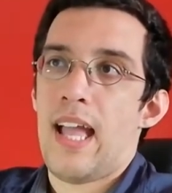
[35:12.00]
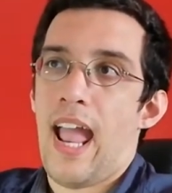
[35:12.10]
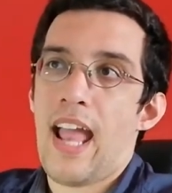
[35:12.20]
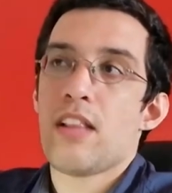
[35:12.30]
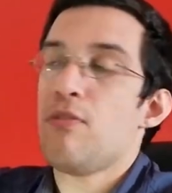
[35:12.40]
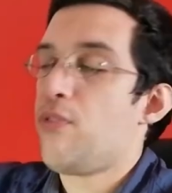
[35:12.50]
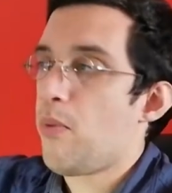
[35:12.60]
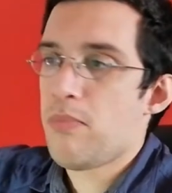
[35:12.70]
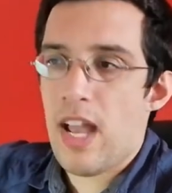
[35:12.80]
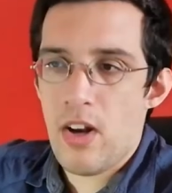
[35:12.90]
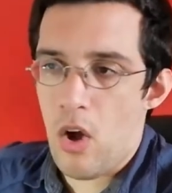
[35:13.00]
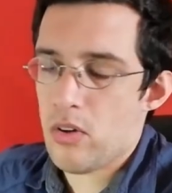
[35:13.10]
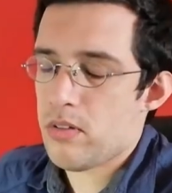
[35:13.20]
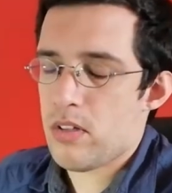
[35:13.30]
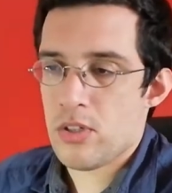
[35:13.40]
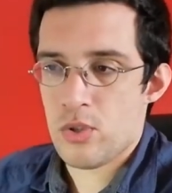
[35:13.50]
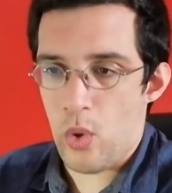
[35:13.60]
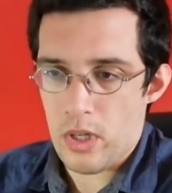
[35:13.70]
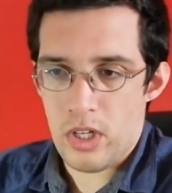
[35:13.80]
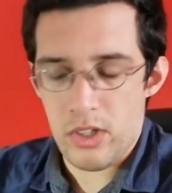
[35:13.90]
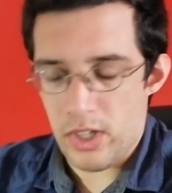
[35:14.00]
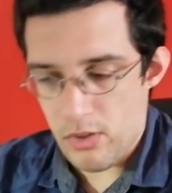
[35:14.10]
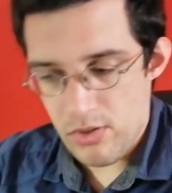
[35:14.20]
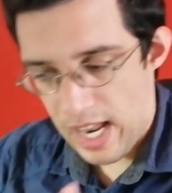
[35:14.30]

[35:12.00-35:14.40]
And from then on the story continues.